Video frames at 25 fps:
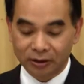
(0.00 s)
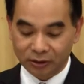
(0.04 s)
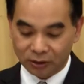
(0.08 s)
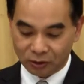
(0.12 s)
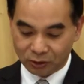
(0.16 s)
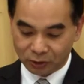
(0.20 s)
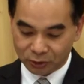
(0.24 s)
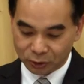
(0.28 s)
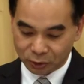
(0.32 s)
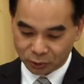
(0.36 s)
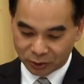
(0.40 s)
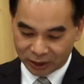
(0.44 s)

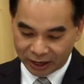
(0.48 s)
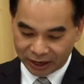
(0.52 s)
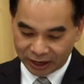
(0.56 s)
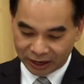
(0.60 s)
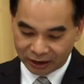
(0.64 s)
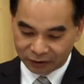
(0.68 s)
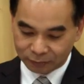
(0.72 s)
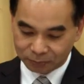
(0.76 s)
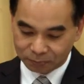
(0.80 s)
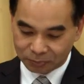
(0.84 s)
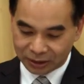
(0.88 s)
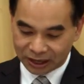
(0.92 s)
or to
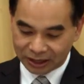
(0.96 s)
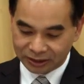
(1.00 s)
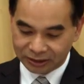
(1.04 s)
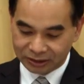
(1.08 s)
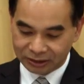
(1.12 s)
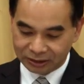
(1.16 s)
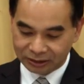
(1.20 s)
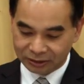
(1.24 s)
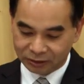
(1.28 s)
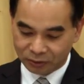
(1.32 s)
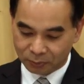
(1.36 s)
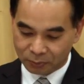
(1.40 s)
have
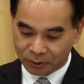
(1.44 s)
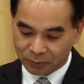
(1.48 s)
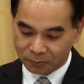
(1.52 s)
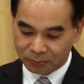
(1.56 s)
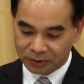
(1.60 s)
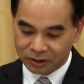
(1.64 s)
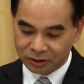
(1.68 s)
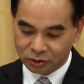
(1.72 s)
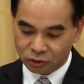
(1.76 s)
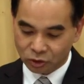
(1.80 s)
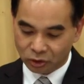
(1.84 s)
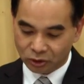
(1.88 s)
binding
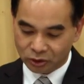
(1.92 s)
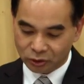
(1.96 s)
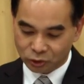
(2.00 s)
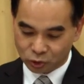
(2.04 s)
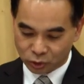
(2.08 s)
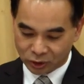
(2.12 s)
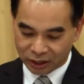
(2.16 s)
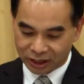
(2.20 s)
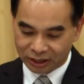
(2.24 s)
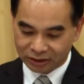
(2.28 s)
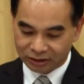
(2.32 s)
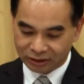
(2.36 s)
commitment on
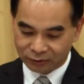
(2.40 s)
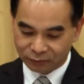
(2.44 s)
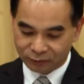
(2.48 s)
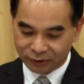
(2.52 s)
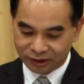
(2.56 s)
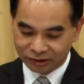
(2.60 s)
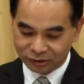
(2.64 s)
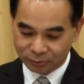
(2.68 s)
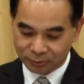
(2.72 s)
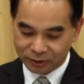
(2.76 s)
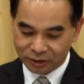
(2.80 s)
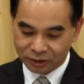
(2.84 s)
trade,
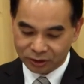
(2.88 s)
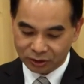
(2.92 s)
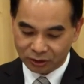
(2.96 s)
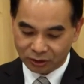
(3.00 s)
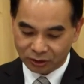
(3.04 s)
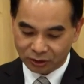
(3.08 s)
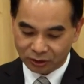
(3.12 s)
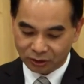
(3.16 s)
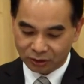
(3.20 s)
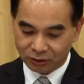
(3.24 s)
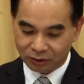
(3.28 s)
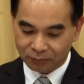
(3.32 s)
investment,
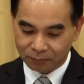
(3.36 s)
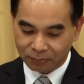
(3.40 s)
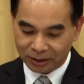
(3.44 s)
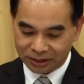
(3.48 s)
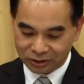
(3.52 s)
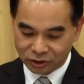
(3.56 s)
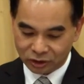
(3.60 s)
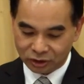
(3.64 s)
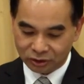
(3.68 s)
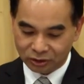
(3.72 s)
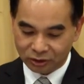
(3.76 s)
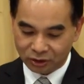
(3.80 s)
or
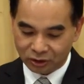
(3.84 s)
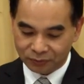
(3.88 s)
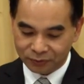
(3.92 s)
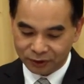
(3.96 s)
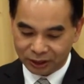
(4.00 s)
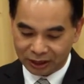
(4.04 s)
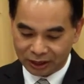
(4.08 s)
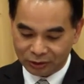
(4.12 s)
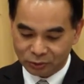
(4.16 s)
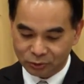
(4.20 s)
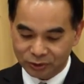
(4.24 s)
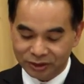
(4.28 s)
budget of the
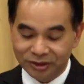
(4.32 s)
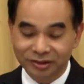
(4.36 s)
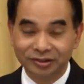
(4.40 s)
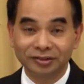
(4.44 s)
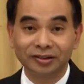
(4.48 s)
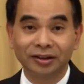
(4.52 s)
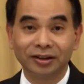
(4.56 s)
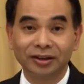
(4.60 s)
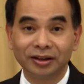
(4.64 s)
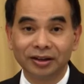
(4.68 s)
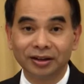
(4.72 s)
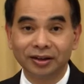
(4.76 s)

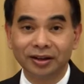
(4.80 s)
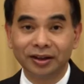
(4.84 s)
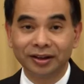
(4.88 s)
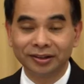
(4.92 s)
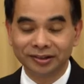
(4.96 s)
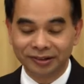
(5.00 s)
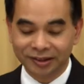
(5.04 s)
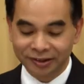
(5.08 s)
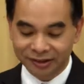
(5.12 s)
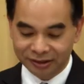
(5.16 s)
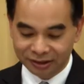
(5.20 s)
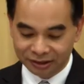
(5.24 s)
countries in a
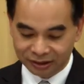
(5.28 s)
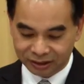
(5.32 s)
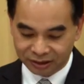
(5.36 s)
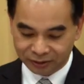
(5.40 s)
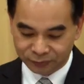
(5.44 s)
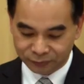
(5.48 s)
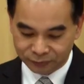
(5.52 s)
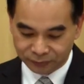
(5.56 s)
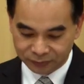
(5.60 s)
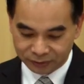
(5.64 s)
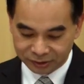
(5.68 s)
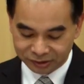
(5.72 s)

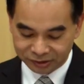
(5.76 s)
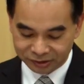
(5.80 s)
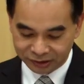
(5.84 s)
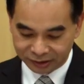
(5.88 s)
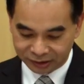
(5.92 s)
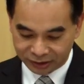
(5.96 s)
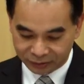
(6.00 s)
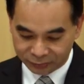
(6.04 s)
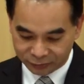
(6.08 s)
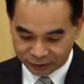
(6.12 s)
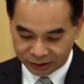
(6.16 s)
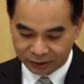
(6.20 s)

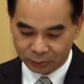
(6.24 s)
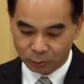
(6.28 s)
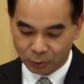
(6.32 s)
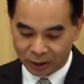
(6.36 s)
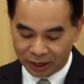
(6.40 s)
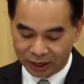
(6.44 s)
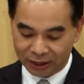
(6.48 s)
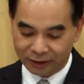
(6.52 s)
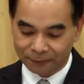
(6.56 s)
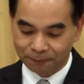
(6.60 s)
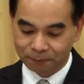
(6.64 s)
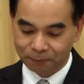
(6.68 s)
significant
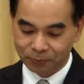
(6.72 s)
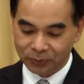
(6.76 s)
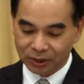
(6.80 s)
way.